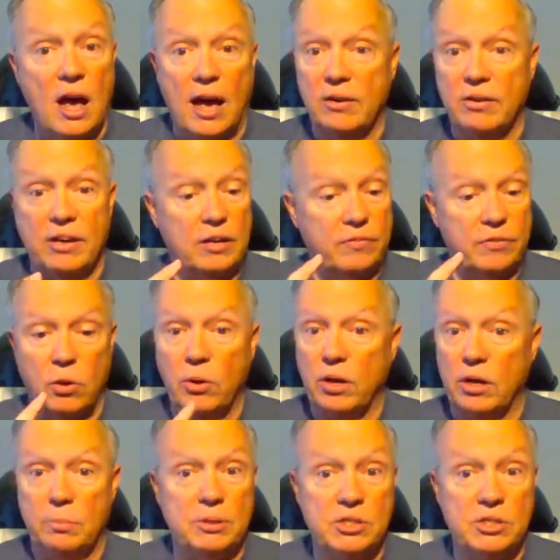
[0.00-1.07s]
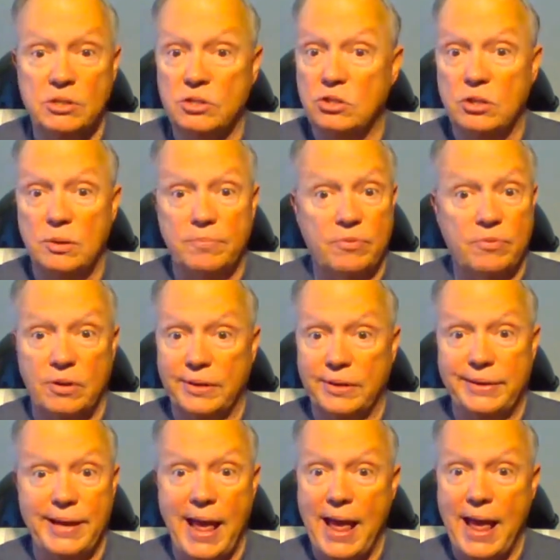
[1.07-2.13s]
I don't care if you're going on a business trip for
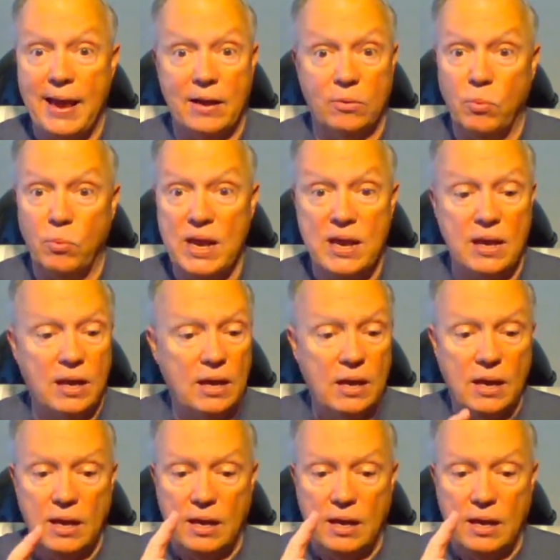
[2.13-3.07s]
a day, a week,